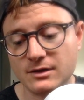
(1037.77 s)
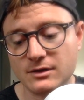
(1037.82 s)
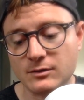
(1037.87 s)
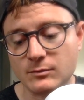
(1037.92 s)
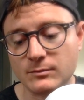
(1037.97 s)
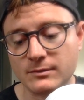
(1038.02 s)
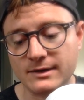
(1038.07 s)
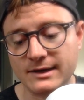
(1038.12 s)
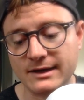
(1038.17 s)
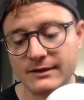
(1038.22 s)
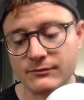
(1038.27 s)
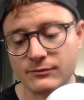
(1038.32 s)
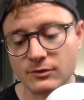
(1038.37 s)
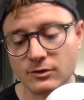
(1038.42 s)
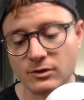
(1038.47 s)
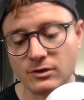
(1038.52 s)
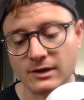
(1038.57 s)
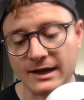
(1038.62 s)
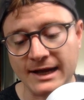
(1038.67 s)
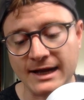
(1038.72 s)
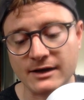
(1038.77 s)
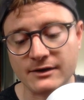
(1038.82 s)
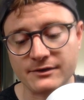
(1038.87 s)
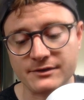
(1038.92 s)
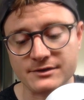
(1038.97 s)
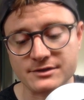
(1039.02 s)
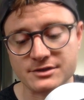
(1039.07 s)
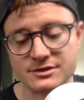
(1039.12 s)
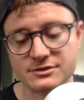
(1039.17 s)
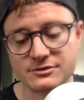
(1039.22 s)
When I roll out of
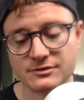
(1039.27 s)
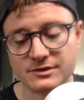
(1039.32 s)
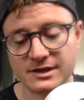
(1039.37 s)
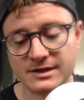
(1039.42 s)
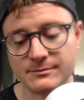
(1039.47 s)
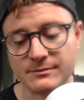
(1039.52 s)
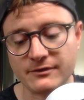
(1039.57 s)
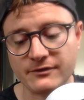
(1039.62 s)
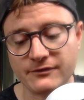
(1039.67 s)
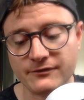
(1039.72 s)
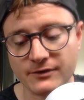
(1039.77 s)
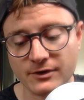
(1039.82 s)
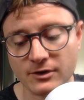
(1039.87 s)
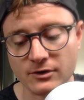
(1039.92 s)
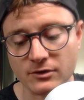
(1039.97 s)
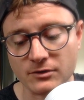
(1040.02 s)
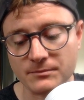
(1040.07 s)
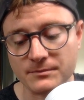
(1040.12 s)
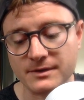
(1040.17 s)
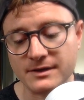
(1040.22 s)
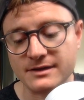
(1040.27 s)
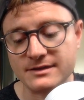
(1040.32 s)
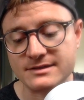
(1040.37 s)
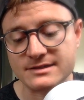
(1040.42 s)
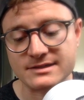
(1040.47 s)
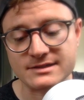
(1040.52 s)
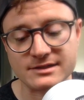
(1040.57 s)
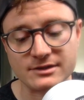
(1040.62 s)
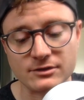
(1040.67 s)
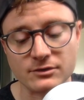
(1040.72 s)
the stream of foam,
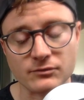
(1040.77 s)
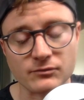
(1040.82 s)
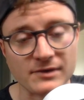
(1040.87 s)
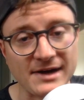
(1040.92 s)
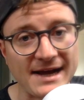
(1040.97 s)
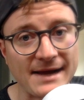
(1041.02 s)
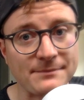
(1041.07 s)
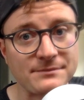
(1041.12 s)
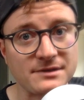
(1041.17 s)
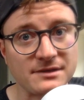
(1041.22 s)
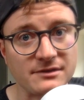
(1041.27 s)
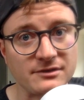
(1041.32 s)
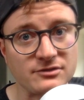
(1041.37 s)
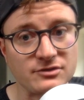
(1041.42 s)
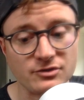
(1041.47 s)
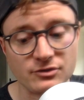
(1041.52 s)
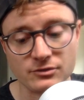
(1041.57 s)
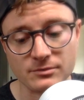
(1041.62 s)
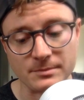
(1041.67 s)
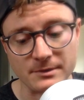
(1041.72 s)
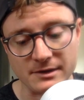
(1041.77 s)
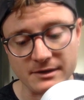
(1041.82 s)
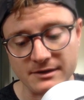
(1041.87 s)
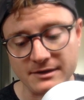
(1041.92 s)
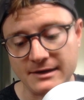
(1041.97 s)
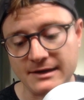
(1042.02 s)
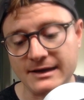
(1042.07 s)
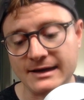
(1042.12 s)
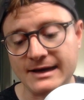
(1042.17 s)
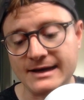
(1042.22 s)
still wrapped in the tuba,
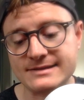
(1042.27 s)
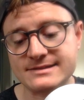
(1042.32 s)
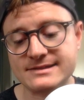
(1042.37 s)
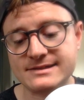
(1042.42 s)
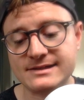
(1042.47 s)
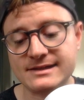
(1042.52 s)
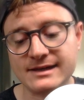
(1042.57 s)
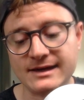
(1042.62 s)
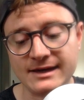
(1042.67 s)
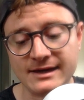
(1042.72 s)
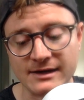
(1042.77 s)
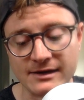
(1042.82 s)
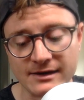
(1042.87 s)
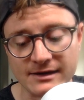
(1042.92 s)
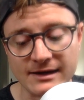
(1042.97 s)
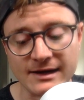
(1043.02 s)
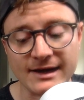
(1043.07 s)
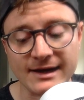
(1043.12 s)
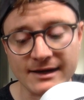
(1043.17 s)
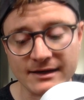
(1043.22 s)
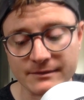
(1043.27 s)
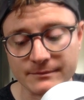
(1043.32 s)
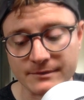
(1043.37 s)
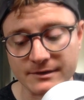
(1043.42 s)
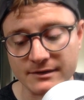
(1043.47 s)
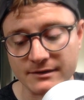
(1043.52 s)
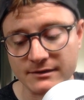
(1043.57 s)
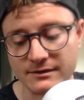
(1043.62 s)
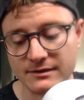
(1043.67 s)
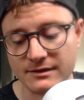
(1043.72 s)
I see Aaron
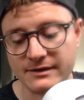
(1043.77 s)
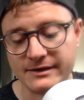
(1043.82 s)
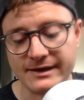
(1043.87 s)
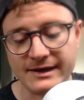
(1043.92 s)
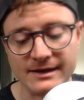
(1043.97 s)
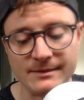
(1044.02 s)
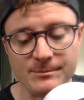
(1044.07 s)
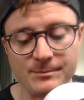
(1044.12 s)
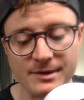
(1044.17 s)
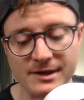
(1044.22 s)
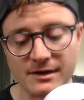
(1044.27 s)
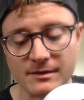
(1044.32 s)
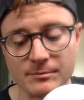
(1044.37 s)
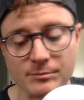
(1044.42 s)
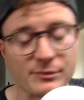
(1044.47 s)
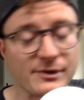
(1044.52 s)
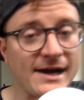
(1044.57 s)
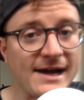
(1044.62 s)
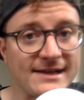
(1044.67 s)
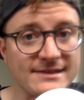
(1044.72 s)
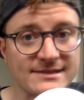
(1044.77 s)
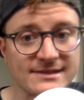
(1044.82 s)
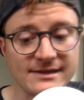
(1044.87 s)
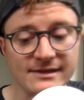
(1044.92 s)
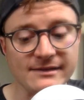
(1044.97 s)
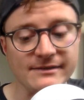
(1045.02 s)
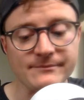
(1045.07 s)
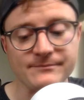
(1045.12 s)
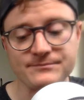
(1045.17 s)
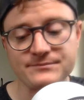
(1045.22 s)
Heikman and Bear
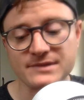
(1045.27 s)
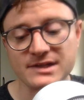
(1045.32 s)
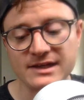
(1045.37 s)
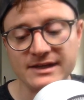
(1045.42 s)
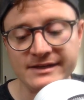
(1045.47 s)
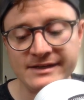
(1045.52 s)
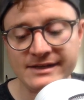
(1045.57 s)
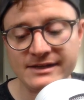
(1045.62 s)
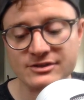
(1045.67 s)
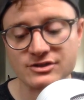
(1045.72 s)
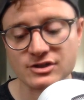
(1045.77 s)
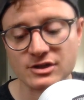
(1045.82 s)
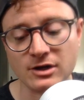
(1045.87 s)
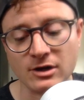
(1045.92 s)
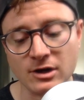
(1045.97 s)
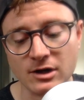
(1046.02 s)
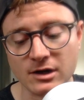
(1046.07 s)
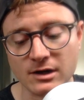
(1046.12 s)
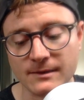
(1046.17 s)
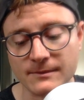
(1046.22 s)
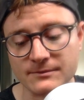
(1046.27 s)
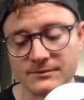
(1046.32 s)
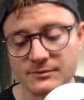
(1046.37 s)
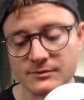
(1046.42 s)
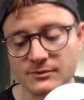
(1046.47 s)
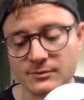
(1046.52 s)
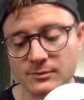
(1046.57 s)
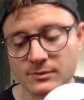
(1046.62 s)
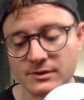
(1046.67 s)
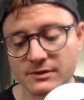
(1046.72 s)
Bratsky, each armed
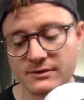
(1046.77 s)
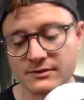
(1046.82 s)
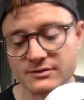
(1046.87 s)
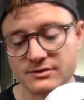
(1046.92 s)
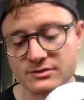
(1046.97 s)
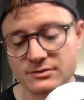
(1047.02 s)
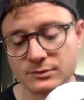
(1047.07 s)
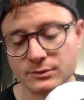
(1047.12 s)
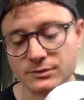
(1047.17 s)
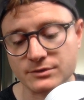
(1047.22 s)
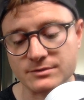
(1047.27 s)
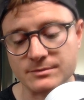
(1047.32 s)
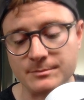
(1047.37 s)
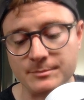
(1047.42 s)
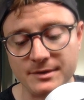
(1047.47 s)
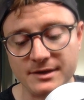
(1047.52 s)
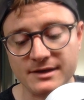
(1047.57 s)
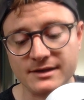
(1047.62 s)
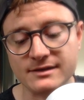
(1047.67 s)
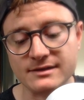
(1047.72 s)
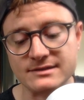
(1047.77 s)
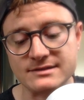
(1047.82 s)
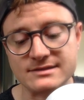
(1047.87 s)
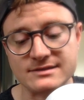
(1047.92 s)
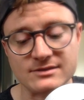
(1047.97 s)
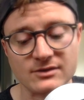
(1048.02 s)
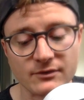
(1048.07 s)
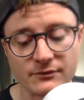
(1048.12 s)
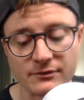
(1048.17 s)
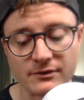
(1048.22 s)
with one of the school's big
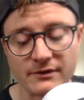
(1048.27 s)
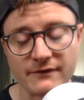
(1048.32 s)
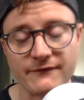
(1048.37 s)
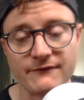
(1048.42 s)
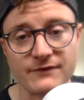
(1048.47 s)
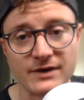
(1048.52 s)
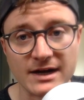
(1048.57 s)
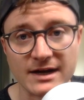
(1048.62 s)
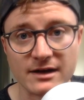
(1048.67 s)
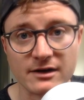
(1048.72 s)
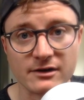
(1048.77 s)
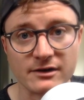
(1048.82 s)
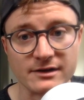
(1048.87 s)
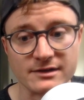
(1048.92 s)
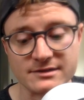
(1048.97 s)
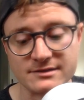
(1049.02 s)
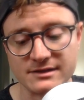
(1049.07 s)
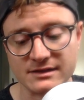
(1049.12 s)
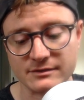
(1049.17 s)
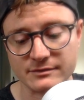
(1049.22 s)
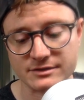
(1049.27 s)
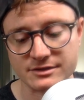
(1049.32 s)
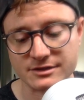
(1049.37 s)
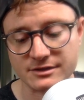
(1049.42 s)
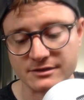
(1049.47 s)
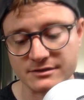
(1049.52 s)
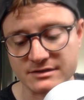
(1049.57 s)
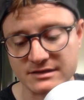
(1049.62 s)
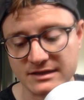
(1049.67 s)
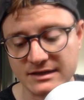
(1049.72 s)
silver fire
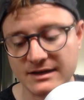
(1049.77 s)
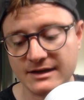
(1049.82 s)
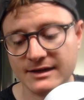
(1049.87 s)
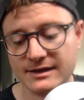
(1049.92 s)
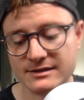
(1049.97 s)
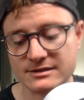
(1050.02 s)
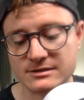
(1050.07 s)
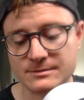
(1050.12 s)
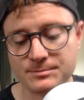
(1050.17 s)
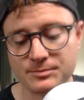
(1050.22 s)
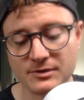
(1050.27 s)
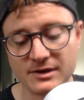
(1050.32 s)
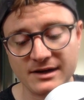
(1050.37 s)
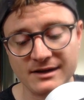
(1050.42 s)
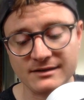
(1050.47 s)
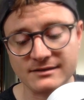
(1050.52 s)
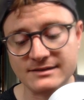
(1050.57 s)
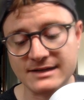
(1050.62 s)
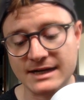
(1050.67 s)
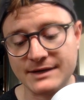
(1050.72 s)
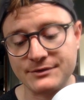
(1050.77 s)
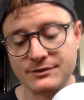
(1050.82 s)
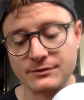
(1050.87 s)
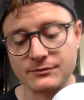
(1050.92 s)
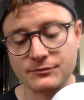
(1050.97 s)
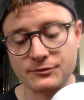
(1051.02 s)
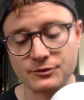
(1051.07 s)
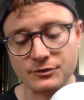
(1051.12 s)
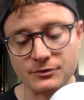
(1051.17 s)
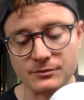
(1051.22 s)
extinguishers, spraying down the
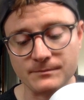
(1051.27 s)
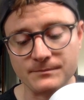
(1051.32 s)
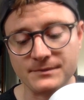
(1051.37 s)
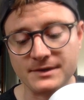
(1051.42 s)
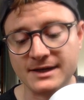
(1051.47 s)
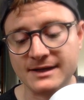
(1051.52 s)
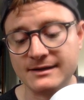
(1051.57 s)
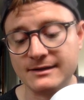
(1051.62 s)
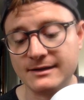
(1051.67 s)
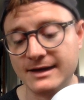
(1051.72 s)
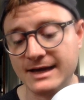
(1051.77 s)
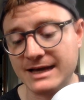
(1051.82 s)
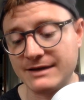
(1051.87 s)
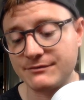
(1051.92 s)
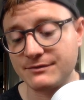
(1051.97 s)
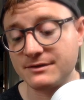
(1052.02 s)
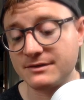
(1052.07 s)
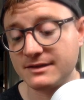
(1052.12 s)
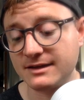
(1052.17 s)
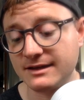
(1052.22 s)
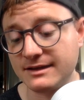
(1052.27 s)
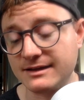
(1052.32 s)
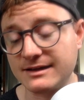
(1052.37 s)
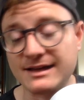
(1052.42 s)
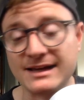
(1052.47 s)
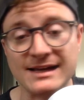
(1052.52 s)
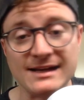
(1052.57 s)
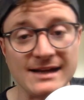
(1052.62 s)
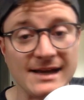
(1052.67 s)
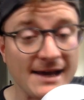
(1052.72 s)
room and everything
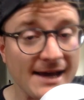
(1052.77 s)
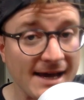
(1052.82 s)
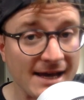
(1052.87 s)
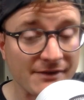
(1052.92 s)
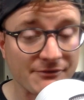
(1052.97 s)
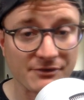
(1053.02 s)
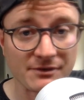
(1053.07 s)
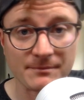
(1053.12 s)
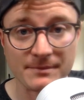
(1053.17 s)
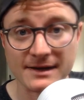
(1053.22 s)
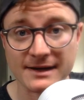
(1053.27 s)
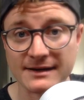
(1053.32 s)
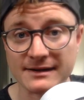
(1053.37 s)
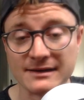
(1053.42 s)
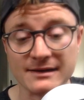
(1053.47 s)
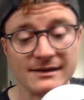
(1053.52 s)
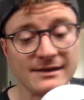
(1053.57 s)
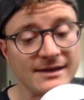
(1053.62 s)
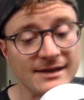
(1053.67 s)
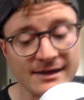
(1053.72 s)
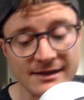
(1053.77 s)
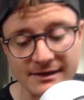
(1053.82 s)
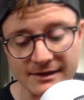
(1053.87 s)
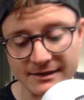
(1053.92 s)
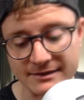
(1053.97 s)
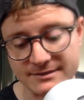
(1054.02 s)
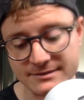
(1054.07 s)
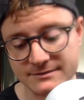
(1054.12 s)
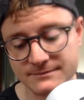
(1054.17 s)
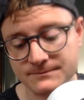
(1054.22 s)
and everybody in
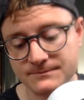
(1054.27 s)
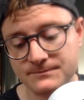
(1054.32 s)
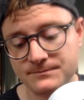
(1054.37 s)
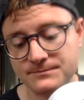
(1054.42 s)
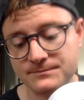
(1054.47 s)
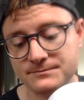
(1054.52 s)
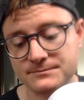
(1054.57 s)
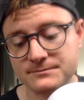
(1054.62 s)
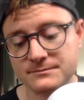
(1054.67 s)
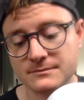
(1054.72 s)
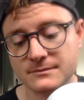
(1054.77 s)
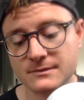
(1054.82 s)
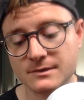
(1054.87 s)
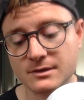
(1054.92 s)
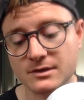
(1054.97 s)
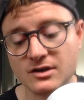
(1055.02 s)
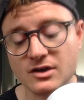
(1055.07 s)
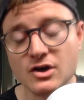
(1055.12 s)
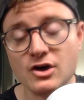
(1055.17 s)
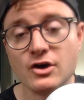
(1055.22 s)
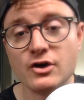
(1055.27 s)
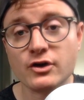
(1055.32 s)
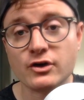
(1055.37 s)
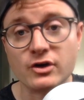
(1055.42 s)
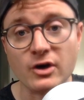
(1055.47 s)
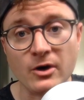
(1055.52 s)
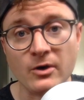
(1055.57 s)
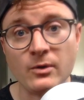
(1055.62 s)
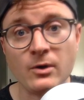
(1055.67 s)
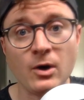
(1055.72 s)
it.
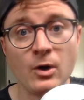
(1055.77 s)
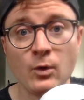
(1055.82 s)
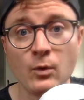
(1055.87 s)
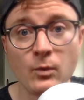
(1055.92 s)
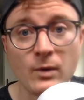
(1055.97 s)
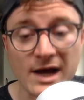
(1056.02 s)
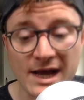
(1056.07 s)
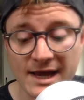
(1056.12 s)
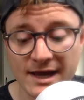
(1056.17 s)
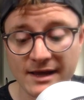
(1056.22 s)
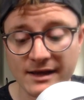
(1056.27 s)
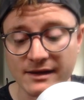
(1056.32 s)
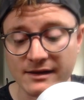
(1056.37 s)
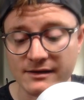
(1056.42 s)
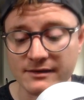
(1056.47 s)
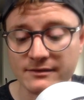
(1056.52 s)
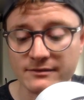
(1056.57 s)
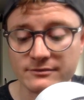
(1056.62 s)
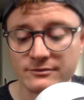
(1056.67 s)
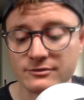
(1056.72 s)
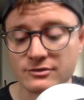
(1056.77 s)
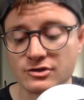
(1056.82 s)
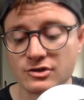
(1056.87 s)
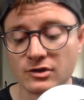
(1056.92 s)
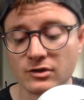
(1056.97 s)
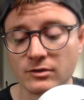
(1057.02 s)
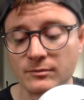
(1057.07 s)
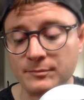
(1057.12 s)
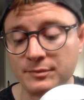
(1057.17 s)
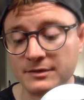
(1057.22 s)
Go away,
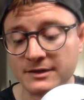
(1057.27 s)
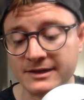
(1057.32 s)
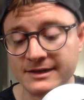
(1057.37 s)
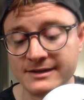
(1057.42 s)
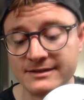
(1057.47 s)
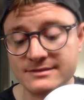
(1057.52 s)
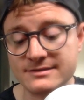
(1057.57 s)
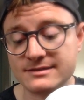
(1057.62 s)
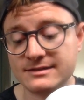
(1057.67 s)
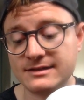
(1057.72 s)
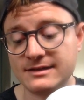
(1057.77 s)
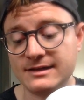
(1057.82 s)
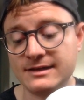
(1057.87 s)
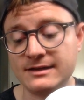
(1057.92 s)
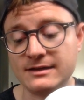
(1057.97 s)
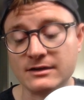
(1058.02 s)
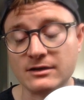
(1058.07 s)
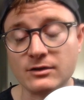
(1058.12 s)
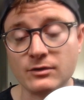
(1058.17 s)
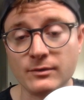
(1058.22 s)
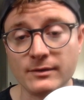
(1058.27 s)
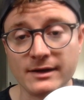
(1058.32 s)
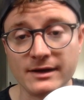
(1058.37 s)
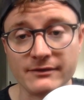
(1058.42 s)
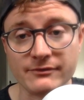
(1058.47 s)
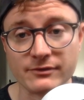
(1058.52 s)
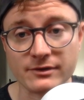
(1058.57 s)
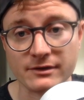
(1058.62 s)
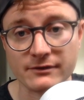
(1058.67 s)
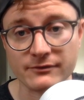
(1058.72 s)
Joel pleads in a
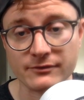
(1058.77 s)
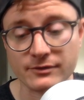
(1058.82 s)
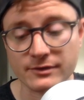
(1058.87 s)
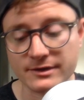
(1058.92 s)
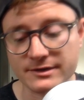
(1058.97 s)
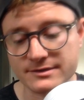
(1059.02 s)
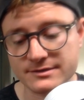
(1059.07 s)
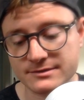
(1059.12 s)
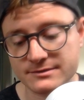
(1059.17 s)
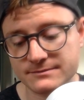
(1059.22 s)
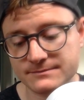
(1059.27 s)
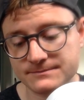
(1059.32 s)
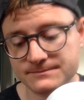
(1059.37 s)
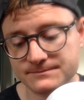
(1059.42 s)
quavering voice.